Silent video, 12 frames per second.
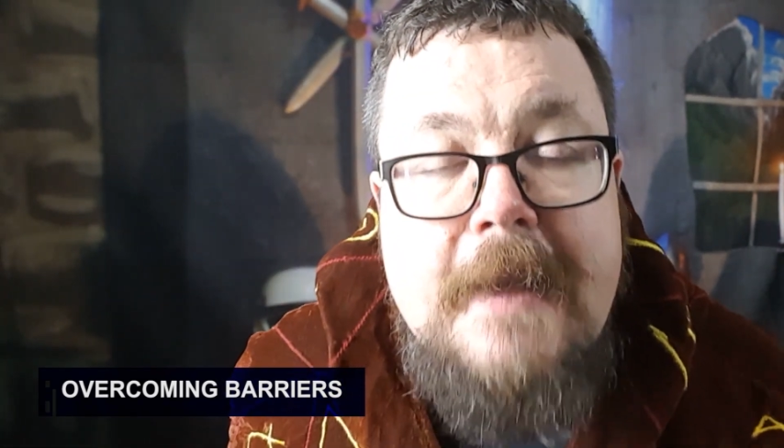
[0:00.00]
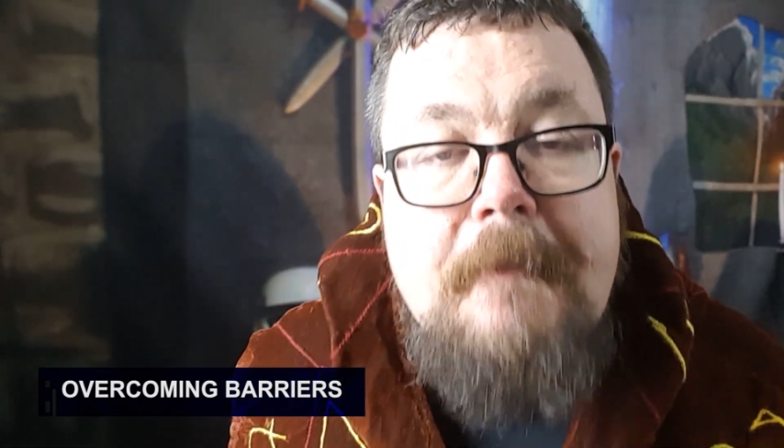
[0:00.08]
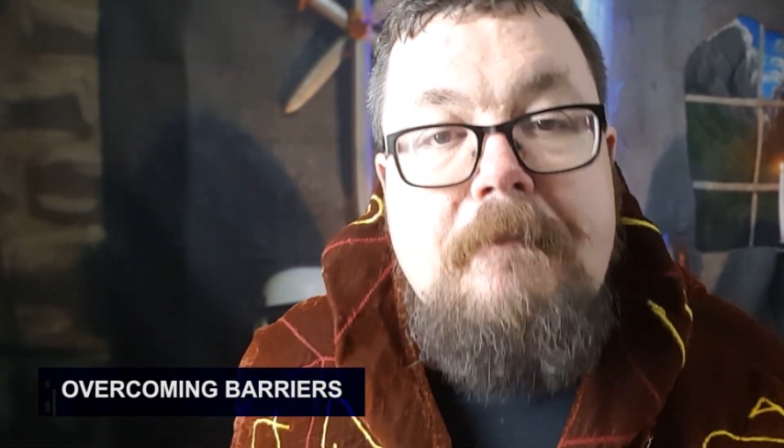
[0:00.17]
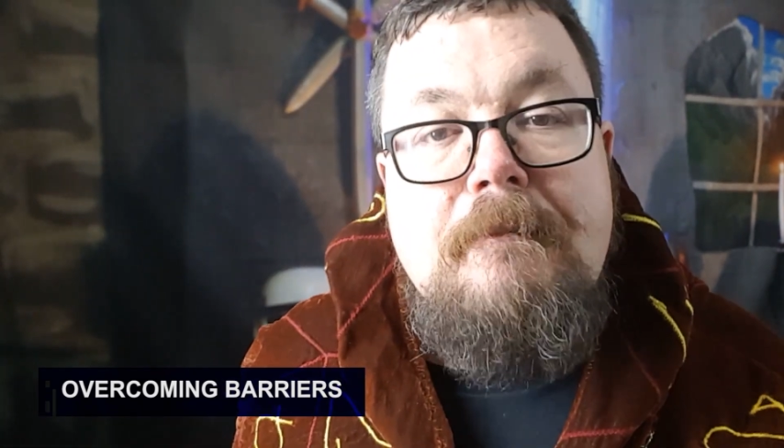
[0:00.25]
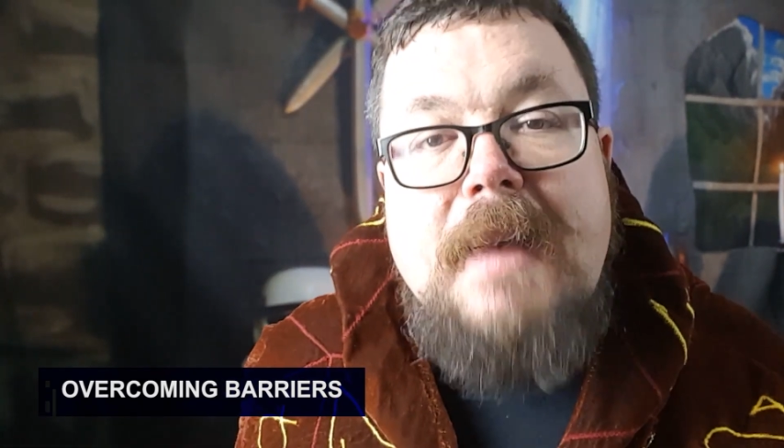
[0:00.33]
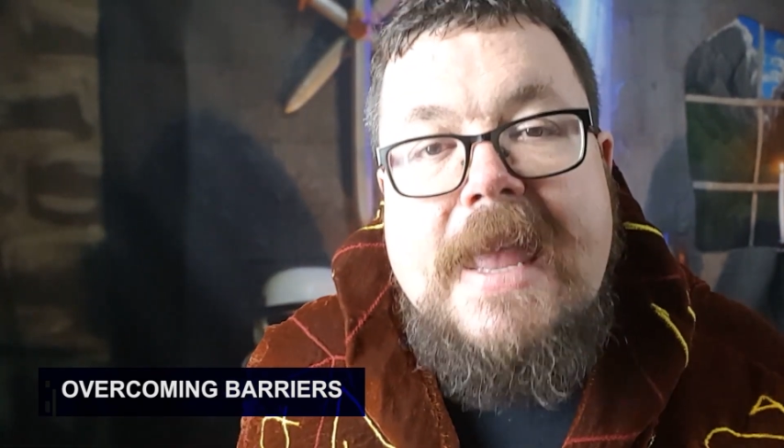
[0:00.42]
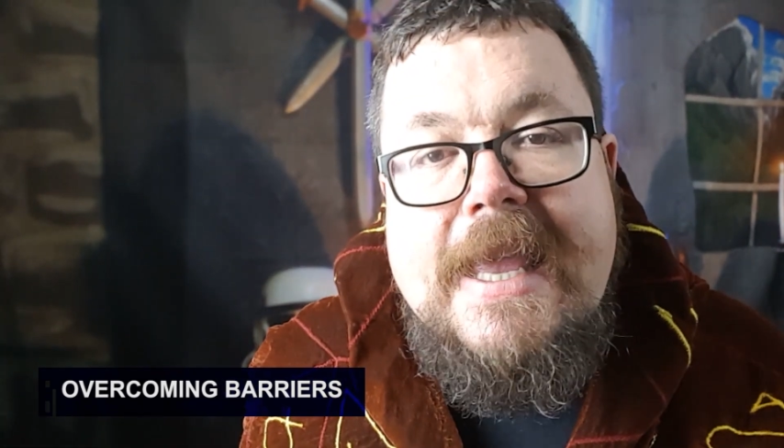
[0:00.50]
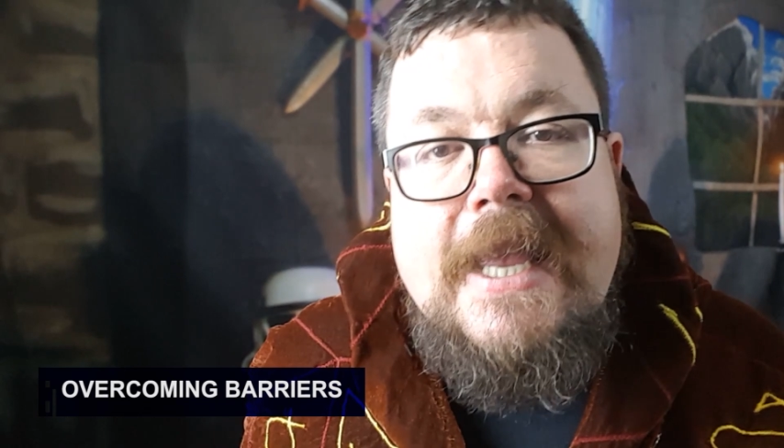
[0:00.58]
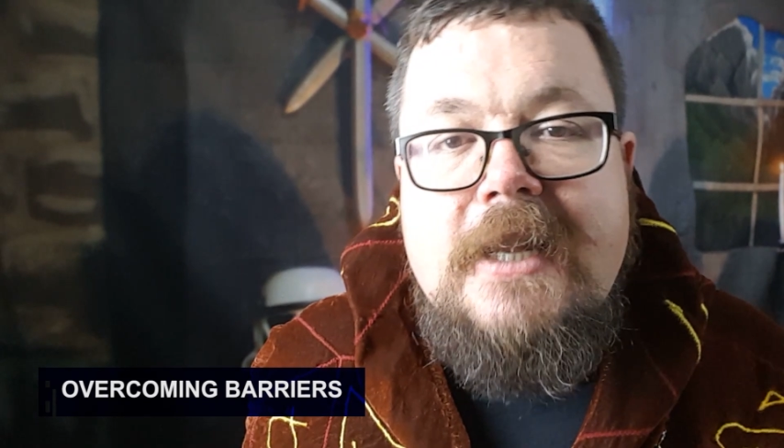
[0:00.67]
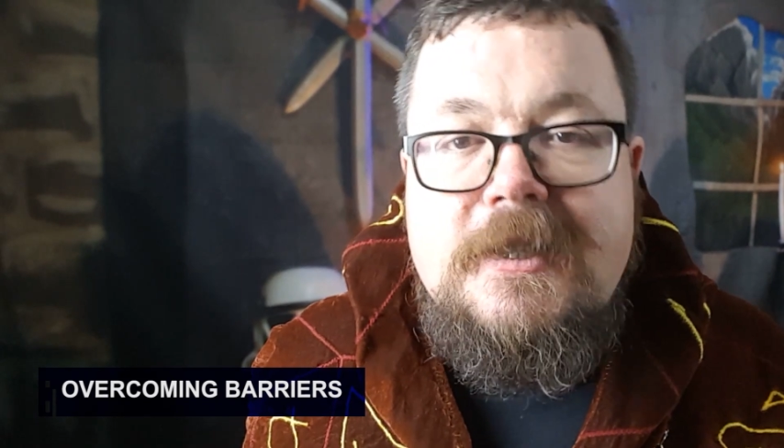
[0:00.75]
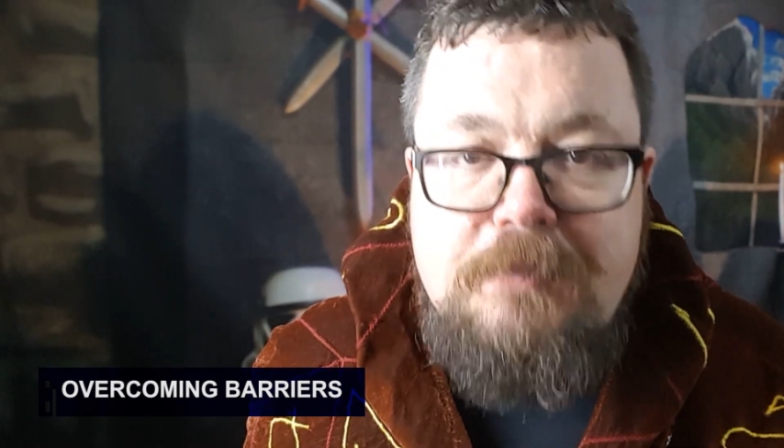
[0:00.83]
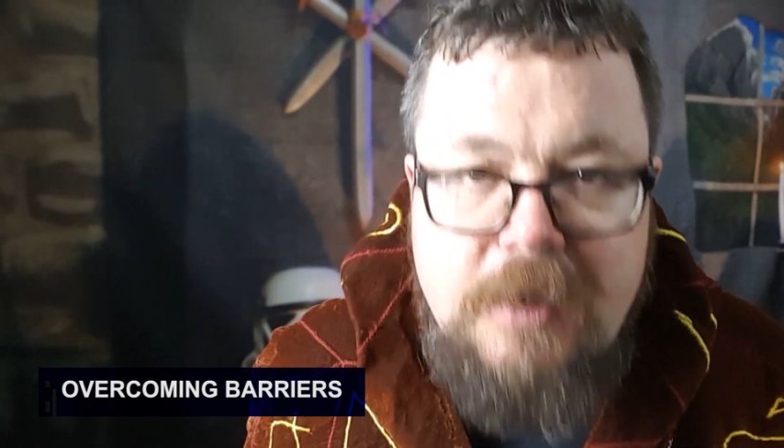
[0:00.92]
Make
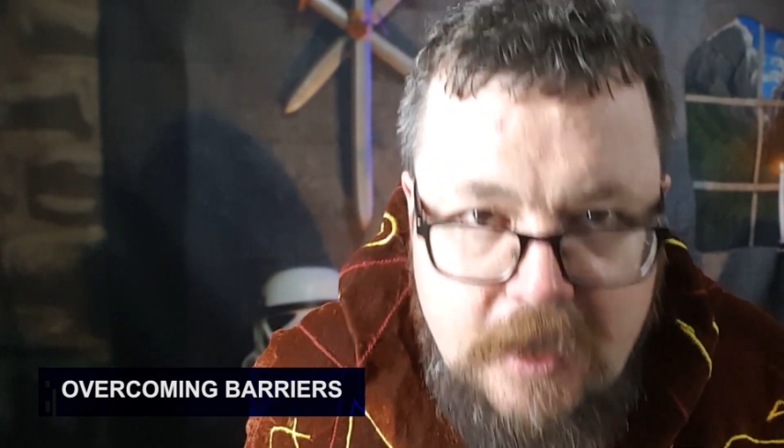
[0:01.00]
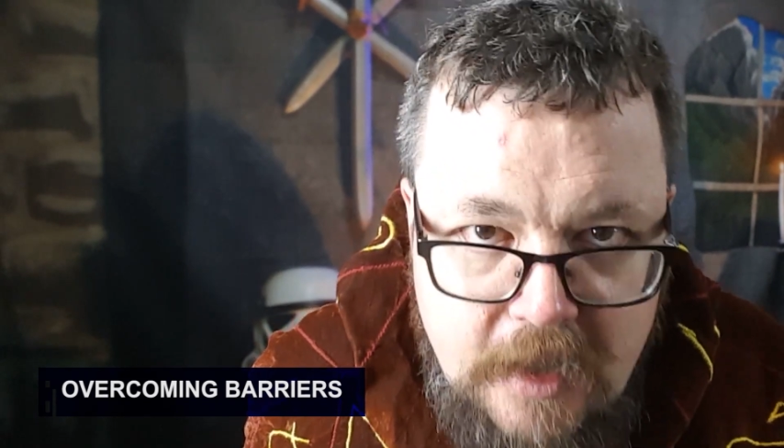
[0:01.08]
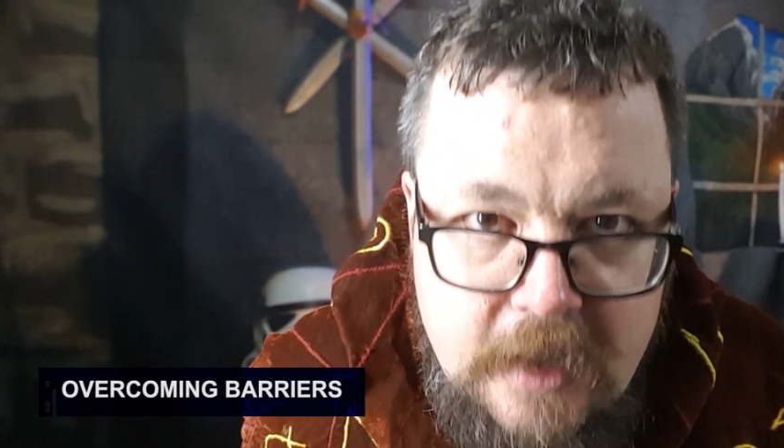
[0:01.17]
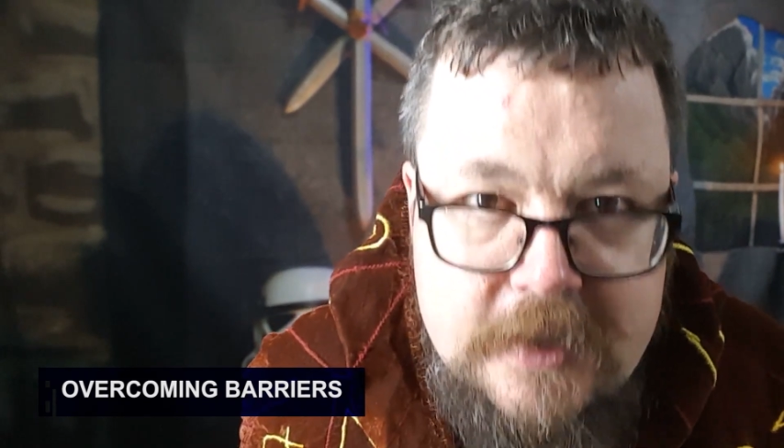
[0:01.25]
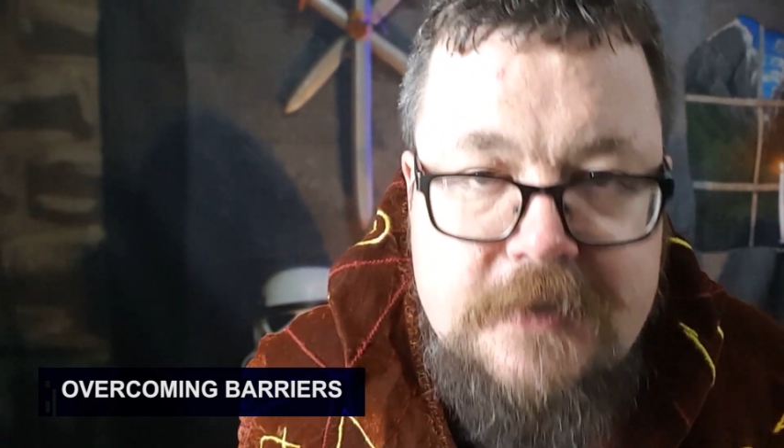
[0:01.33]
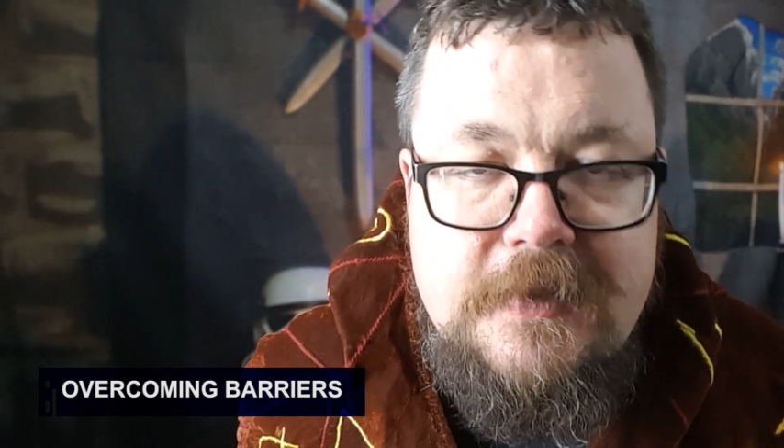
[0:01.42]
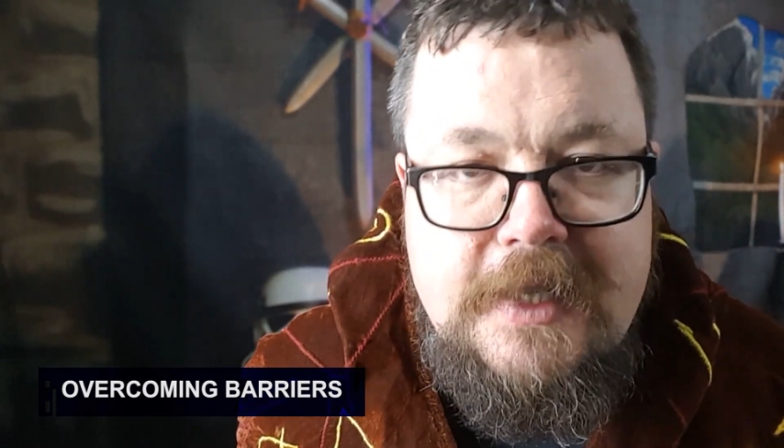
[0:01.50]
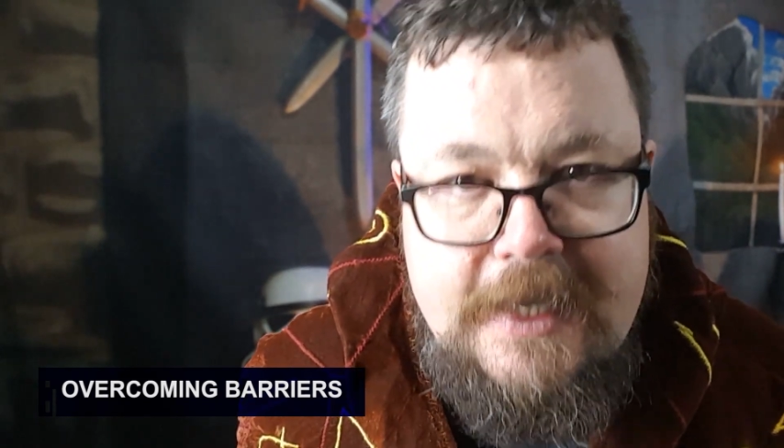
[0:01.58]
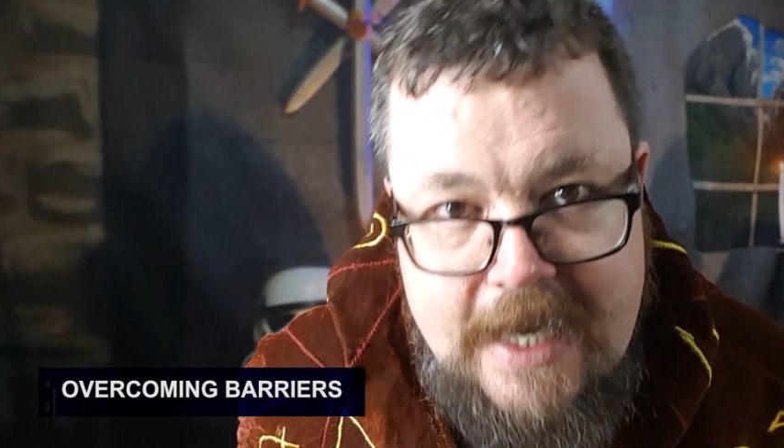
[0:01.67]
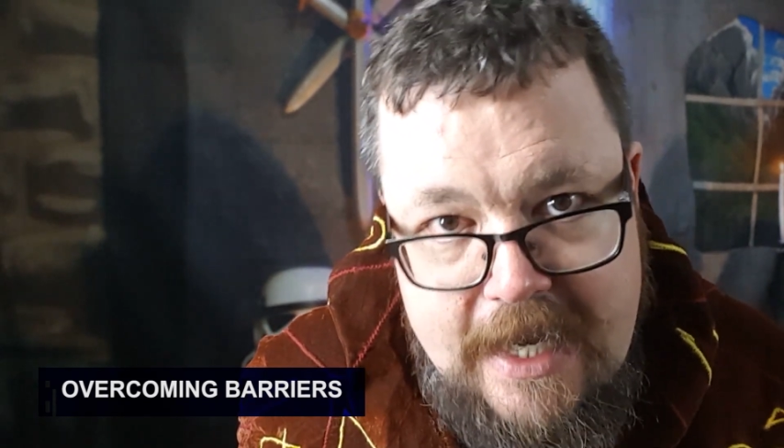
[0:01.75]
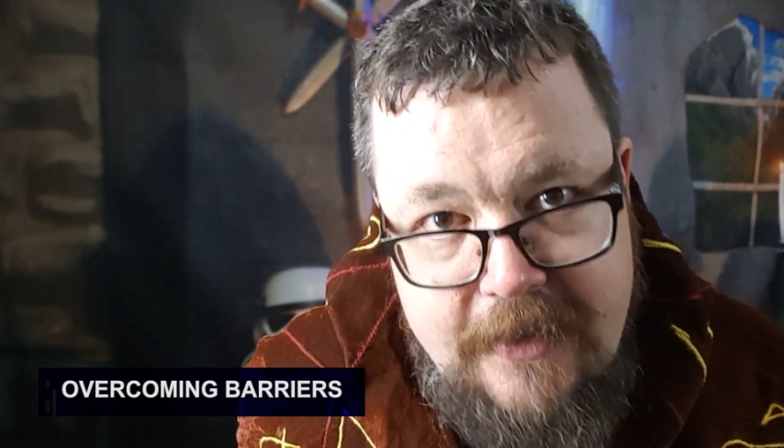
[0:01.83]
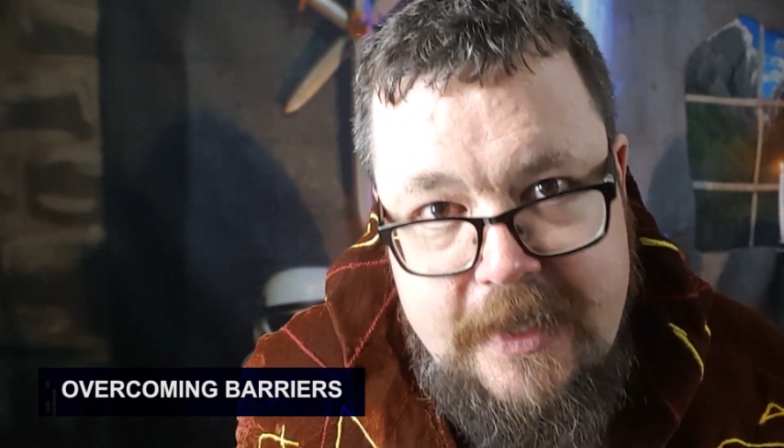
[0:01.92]
it part of the
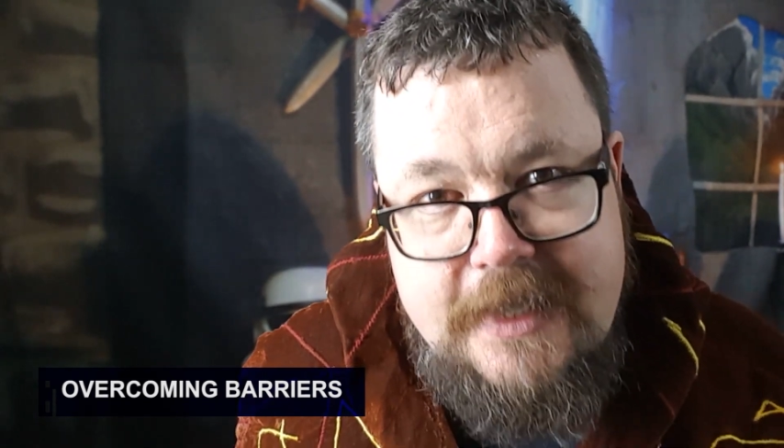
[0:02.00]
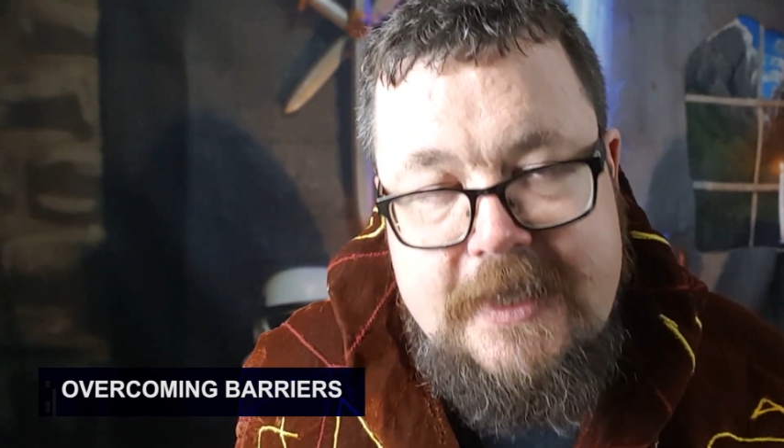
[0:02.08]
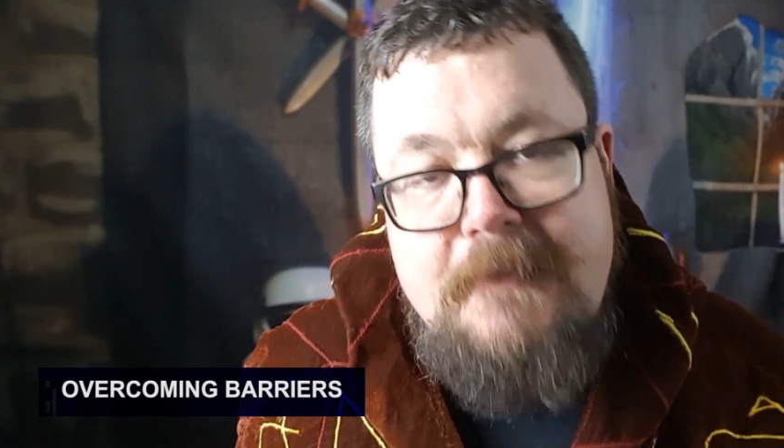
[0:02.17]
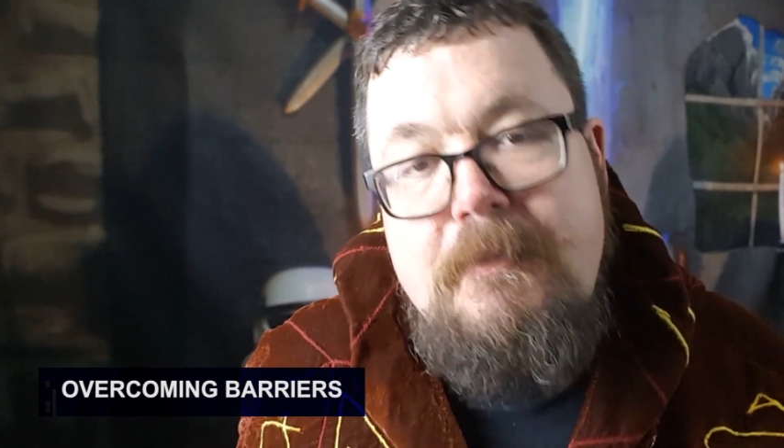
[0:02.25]
character.